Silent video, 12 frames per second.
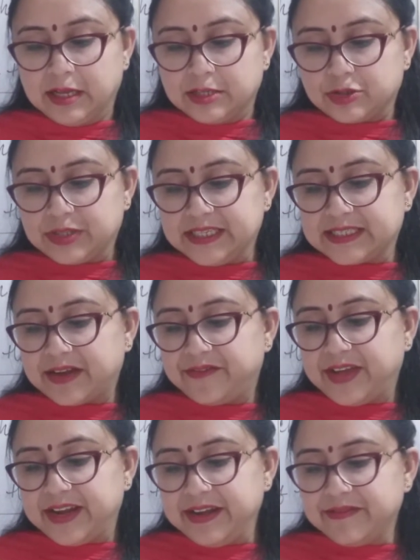So these are
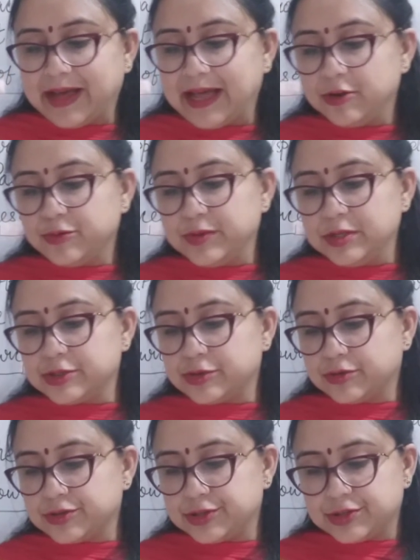very valuable
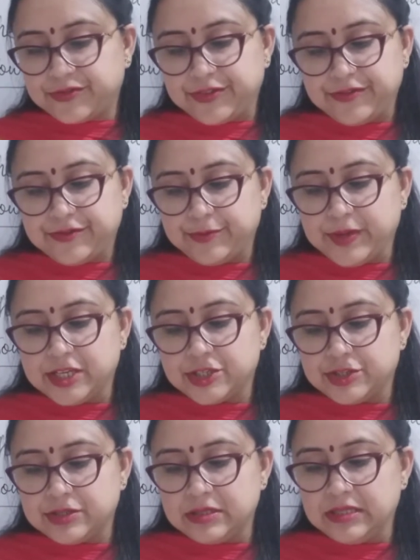sources of
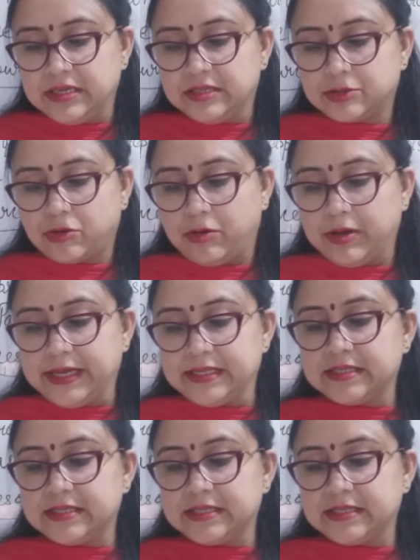information. These coins